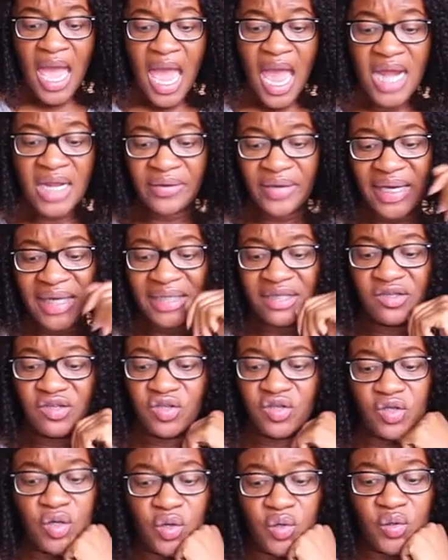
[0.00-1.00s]

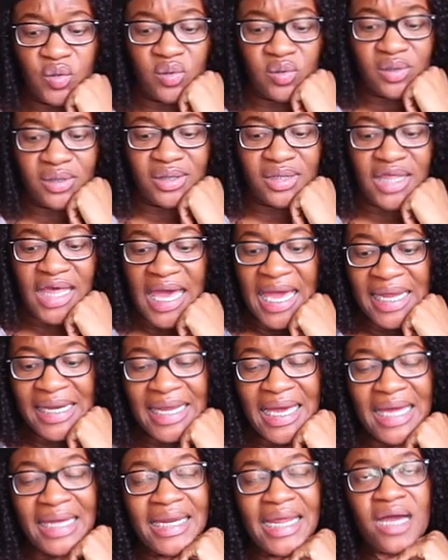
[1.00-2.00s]
Anyways, so
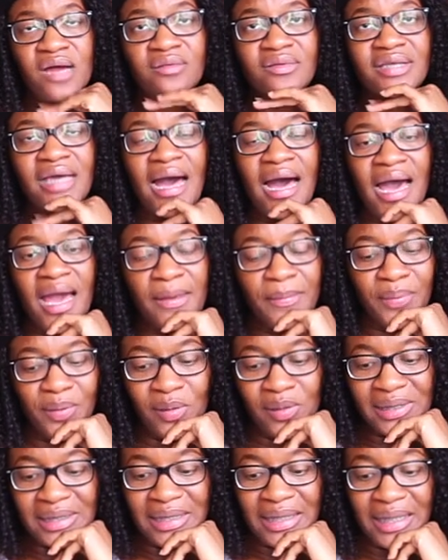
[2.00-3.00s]
then now Ty
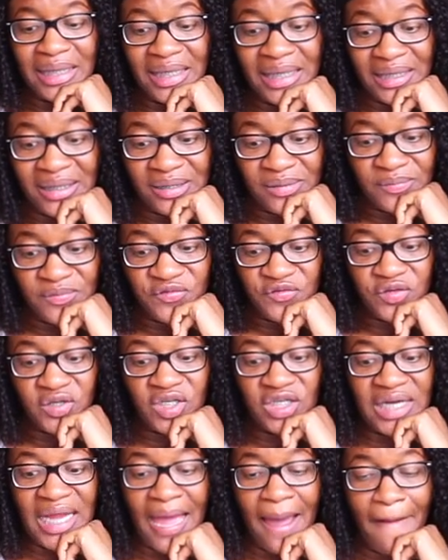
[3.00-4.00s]
pulls Leah for
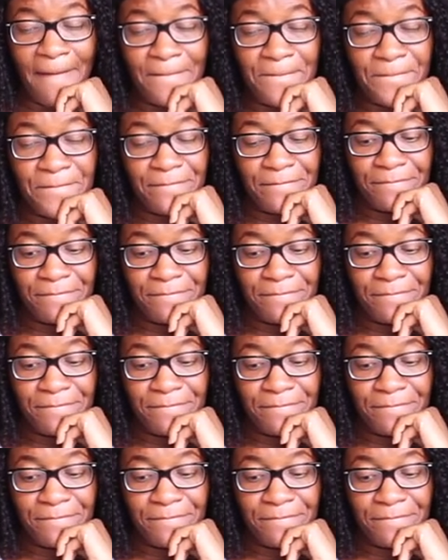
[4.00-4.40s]
a chat.